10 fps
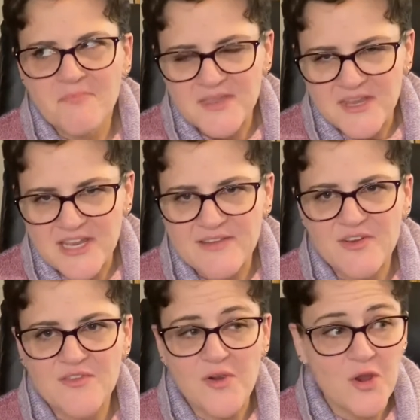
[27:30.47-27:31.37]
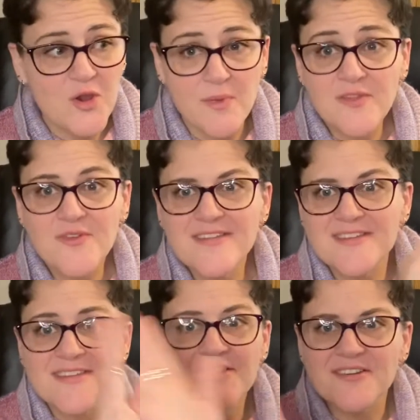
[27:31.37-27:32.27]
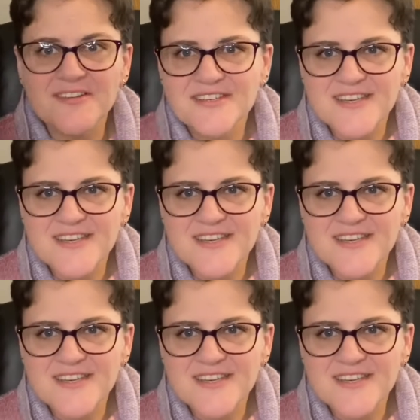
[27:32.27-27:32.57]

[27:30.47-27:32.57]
Didn't get very far. Her best friend's a knitter.